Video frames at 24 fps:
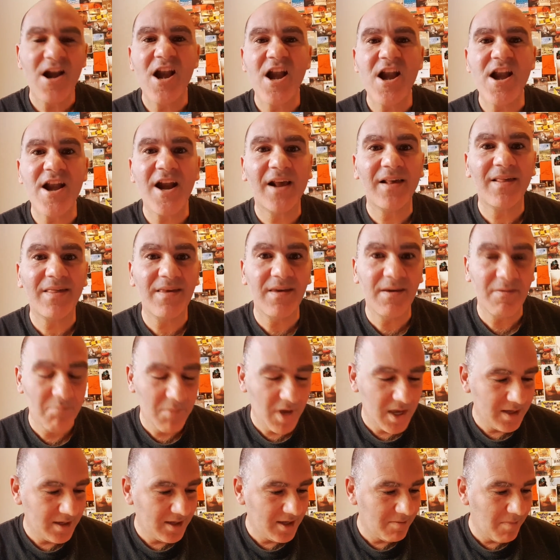nothing
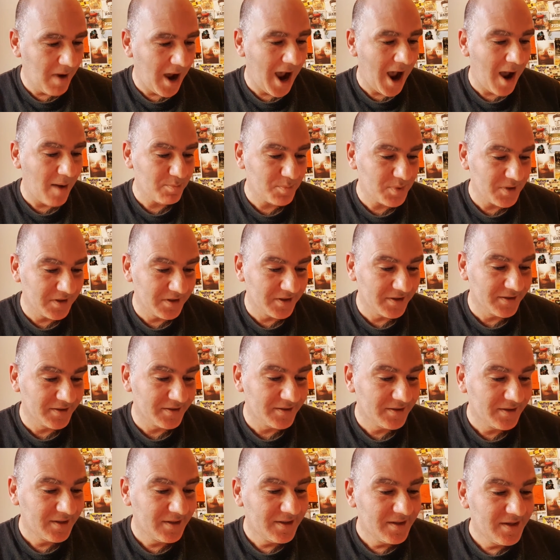made him happier
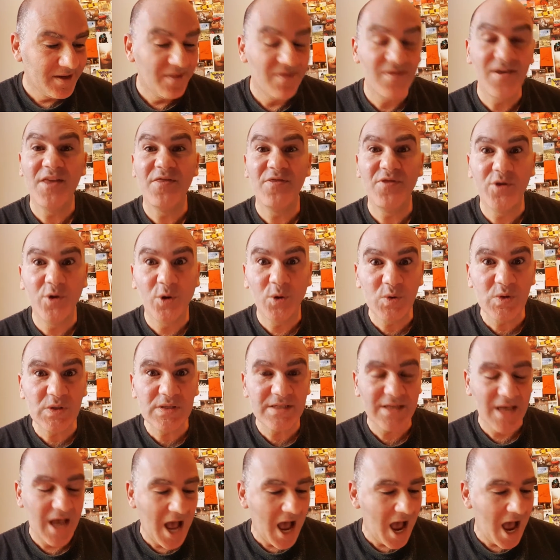than those